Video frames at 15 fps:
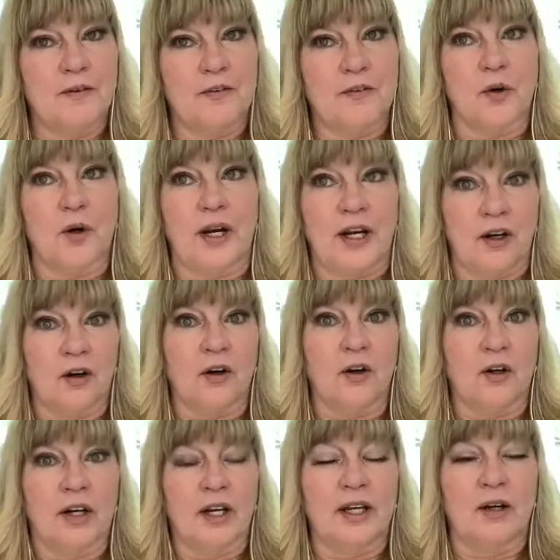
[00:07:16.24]
for
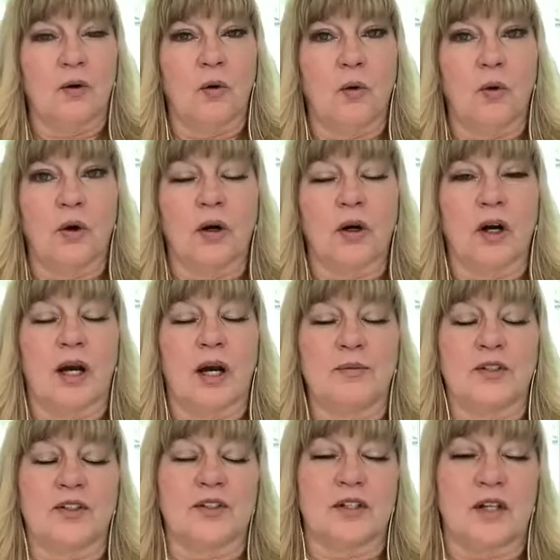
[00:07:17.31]
error eh, or i'm
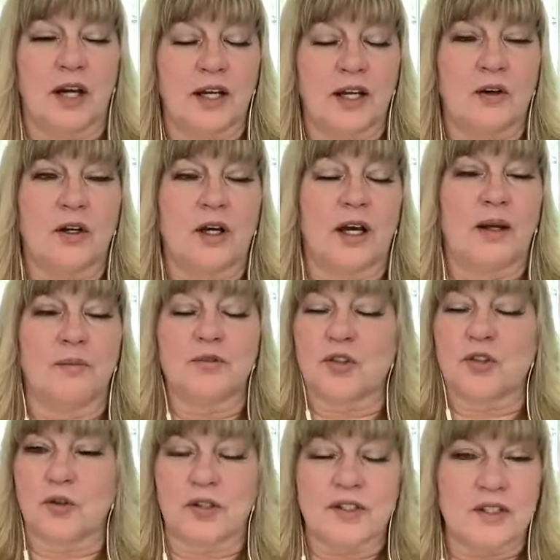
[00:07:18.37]
just tired i am
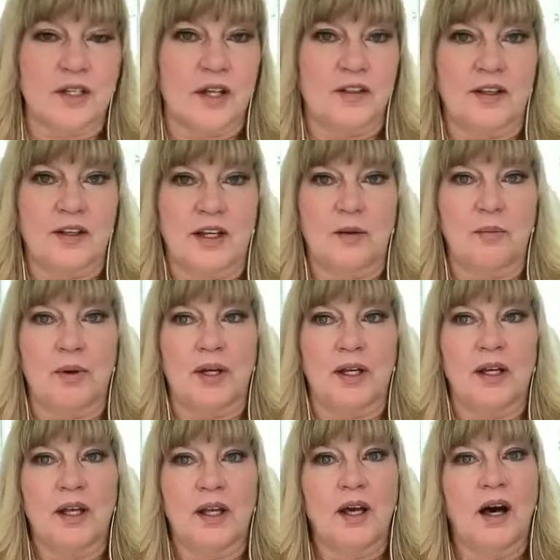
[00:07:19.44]
sure it's nothing
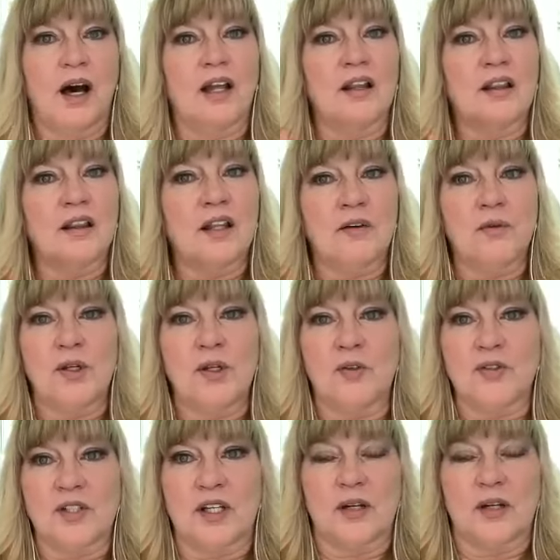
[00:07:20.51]
but i love what you
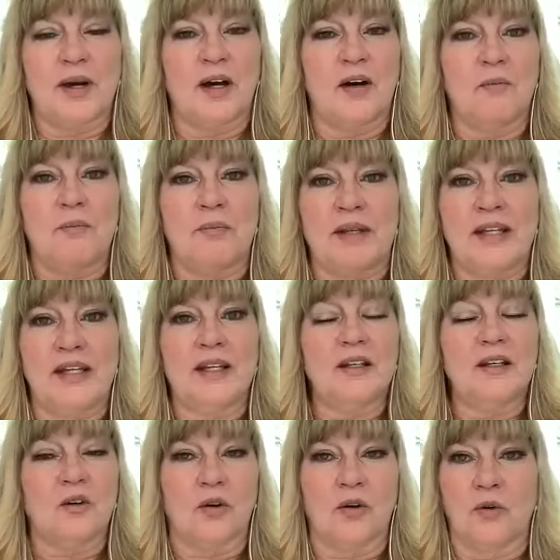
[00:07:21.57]
said about being
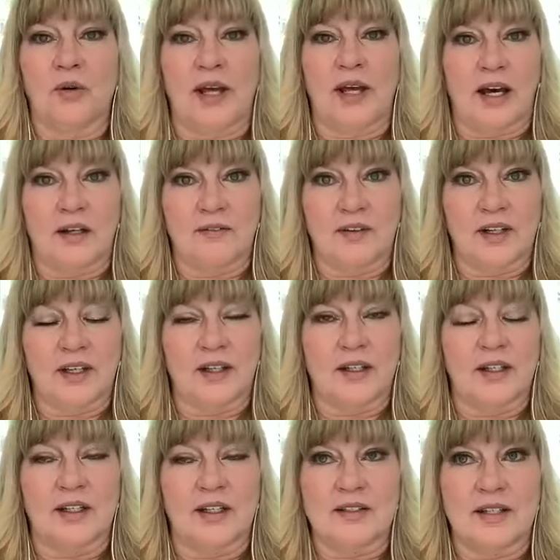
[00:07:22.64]
your own
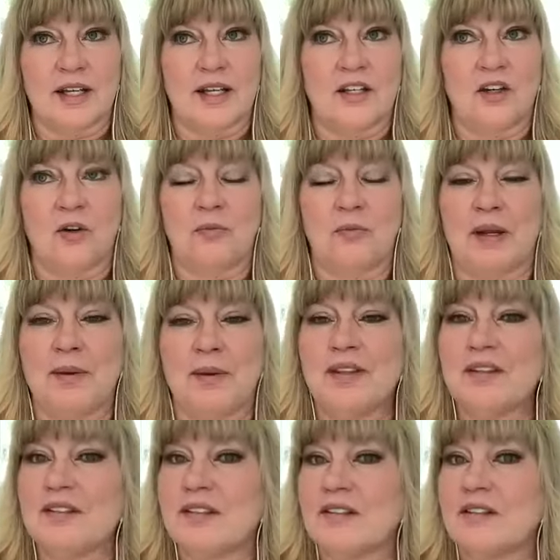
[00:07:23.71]
advocate and saying you know maybe
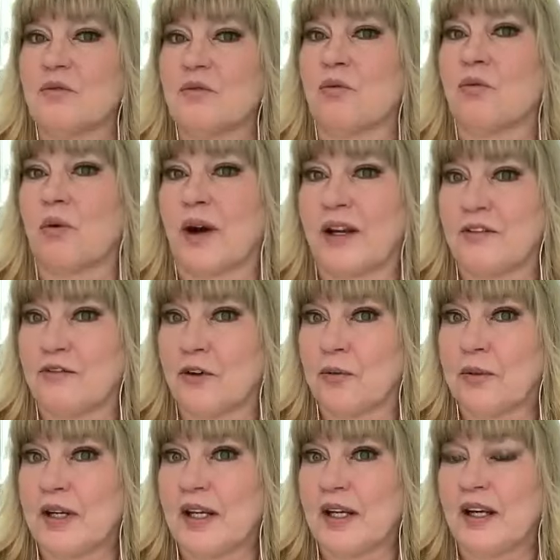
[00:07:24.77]
this isn't right for
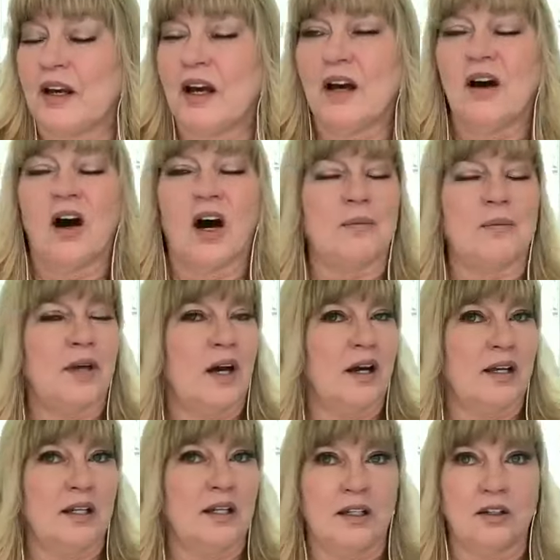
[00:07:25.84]
me i'm not
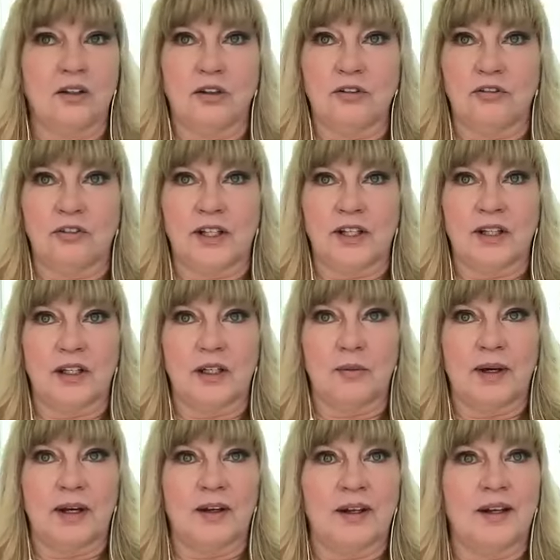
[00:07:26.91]
getting a good feeling
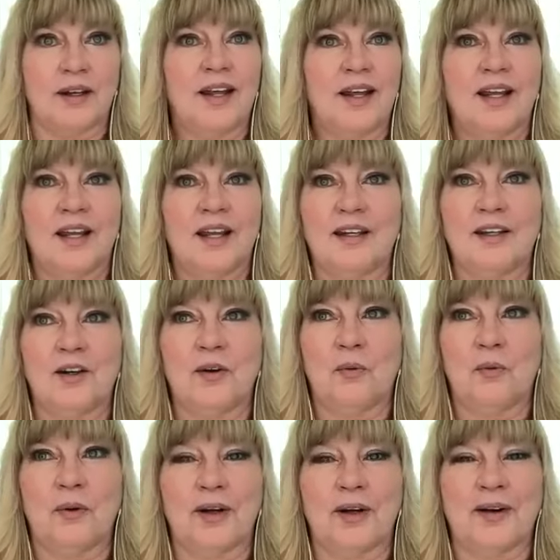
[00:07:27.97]
about it you
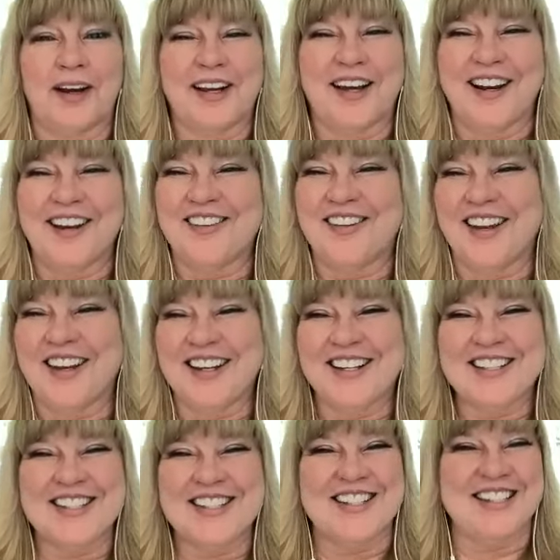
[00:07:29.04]
know i kind of liken
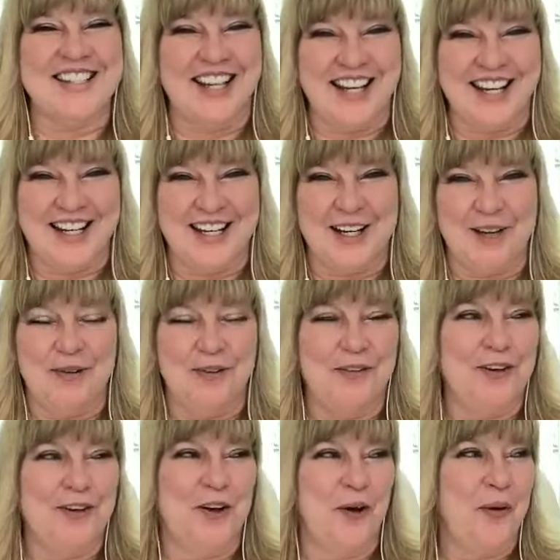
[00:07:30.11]
it to dating i mean if
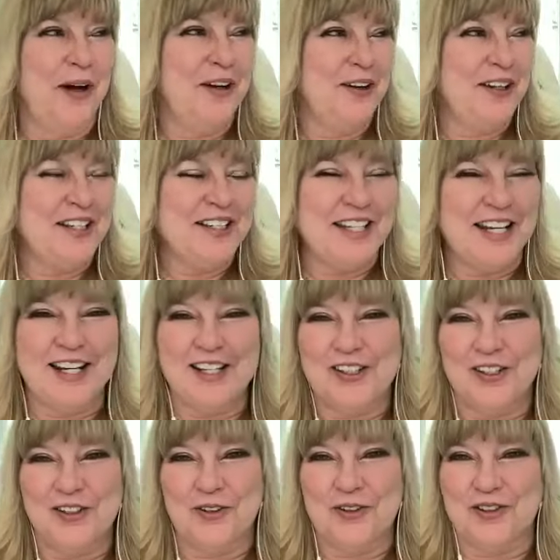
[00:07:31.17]
you go out on a date and
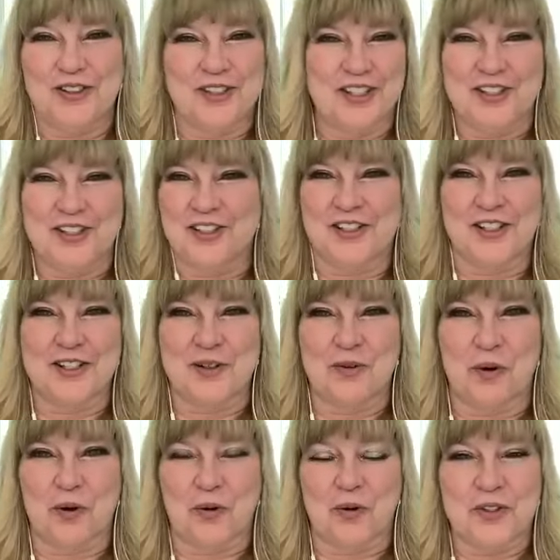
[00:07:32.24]
you it just doesn't
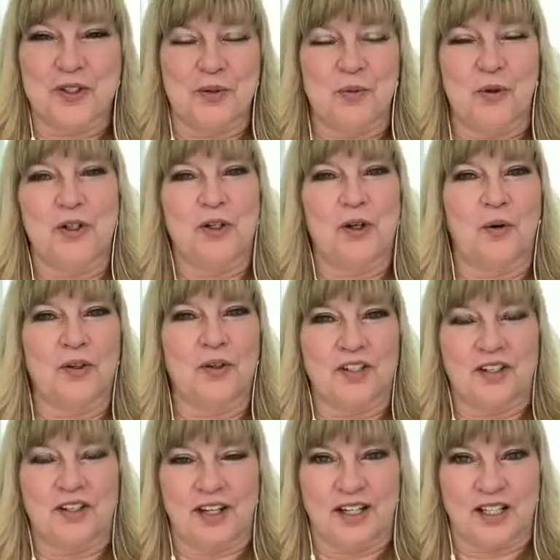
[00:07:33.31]
work with someone you go into
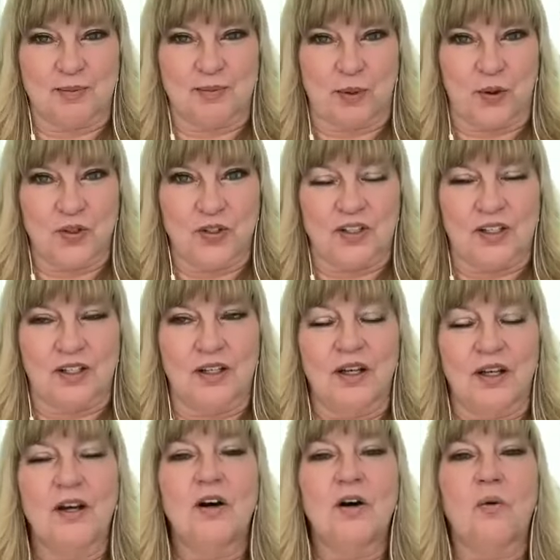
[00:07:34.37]
the next person
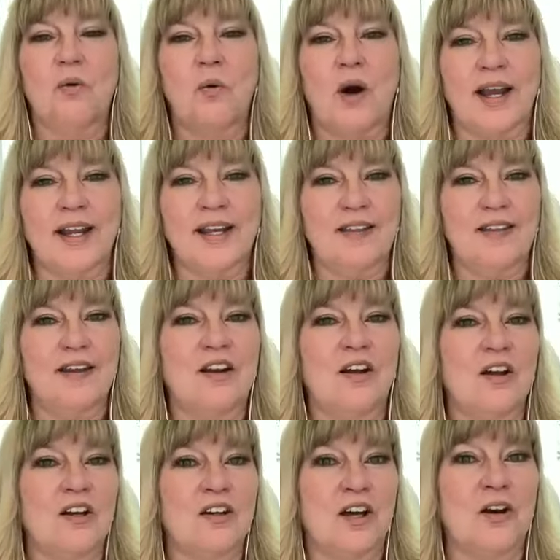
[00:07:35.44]
why can
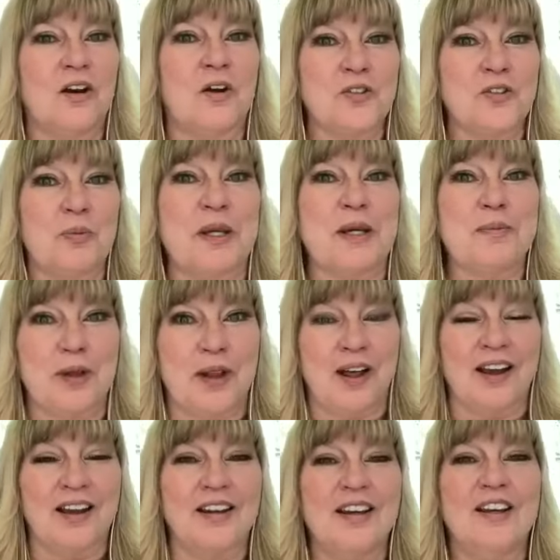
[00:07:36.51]
that not also be
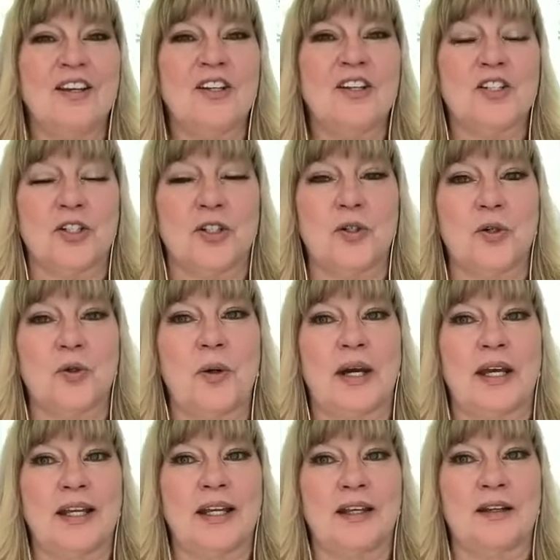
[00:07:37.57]
applied to
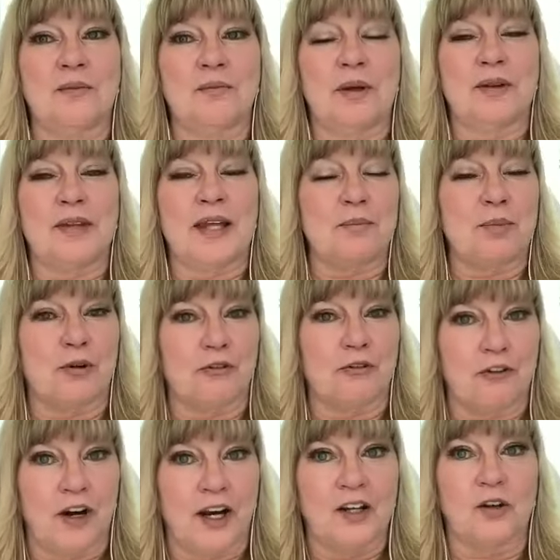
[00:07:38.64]
a that
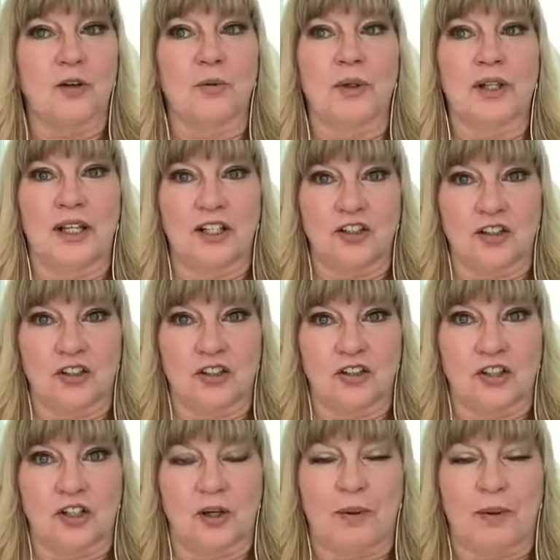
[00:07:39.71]
provider
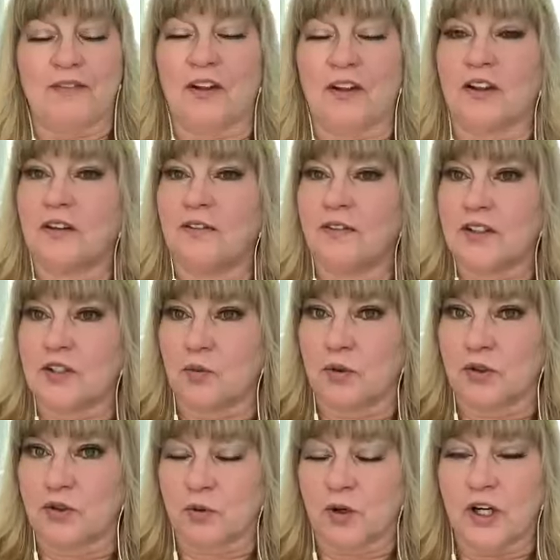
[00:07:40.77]
relationship. I felt like the visit
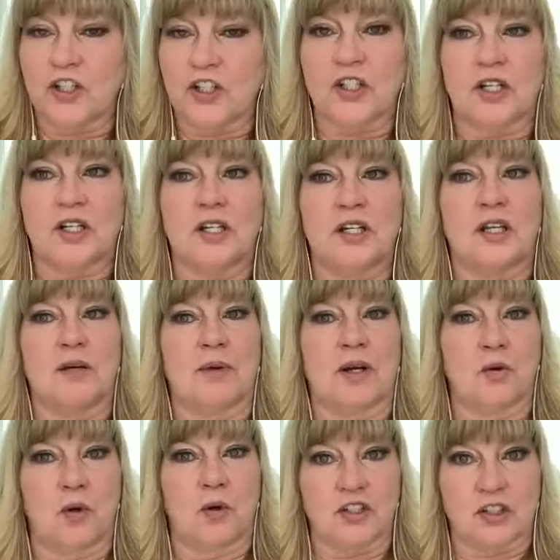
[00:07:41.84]
was rushed. I didn't get my
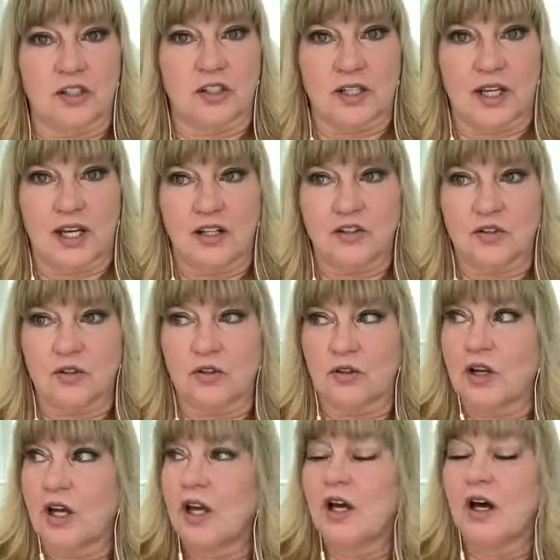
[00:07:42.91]
questions
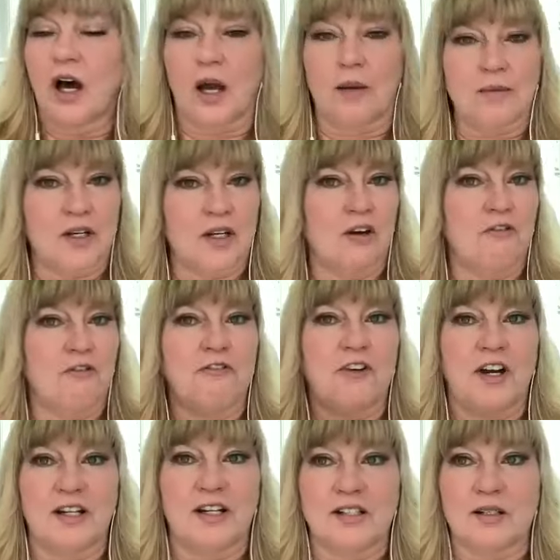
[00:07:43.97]
answered. I'm going to go
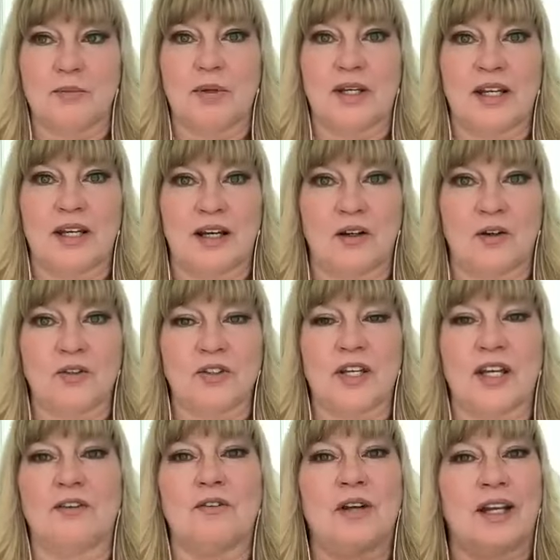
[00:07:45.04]
find somebody else
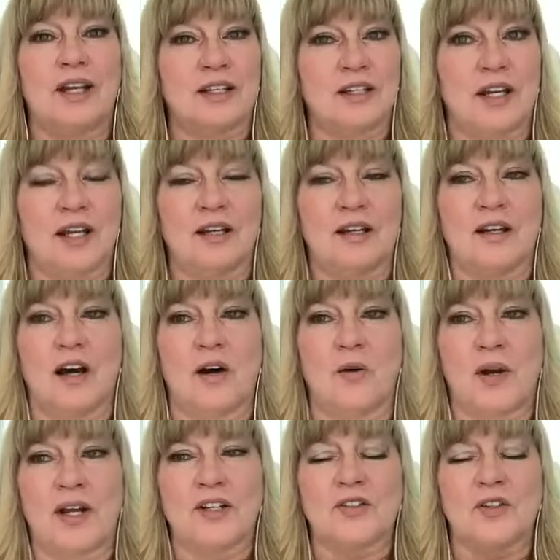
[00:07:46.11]
and and and not
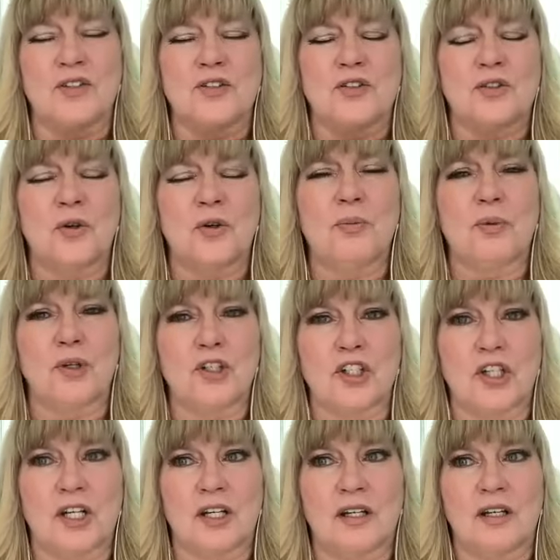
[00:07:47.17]
wait. So I so
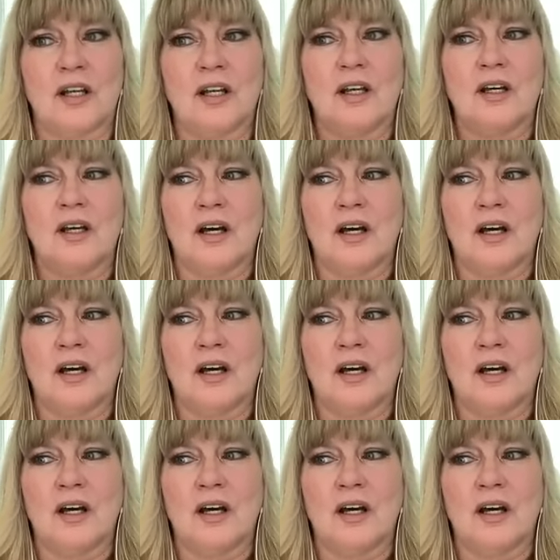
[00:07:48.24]
appreciated